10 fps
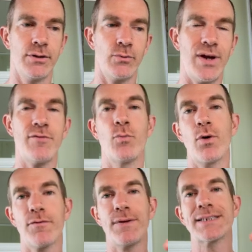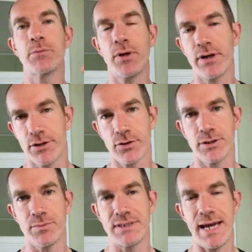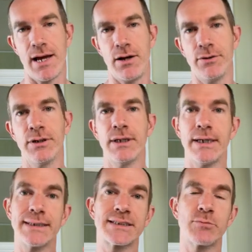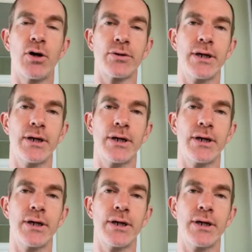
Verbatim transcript: We have more flexibility to turn them down in smaller